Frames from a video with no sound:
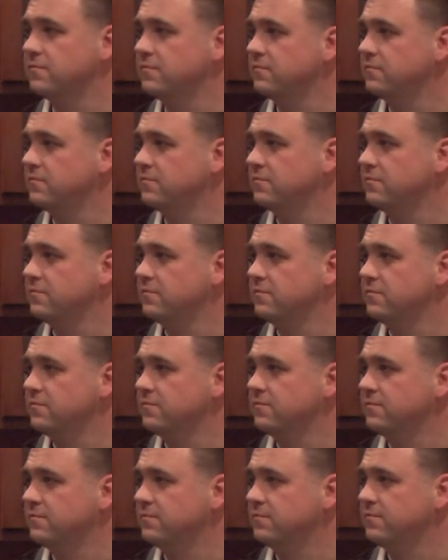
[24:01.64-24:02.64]

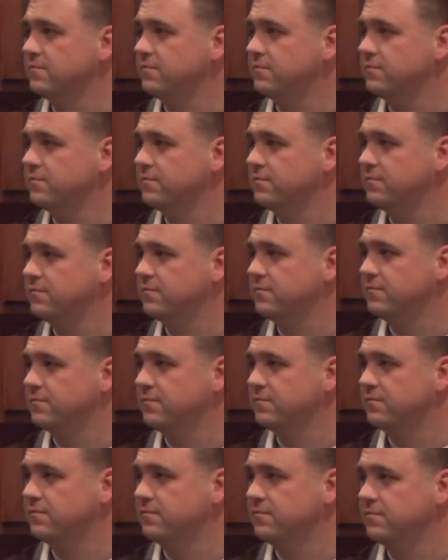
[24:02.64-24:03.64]

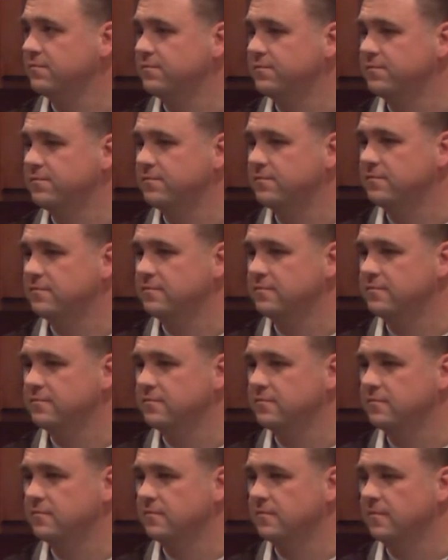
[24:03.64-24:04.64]

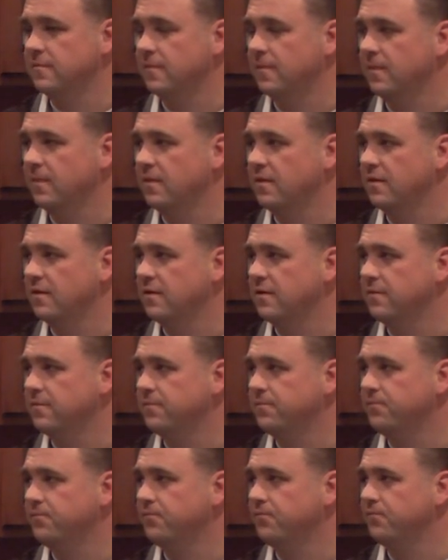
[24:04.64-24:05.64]

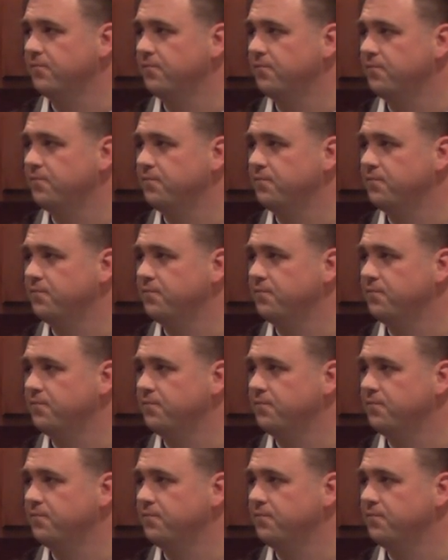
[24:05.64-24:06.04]
(not speaking)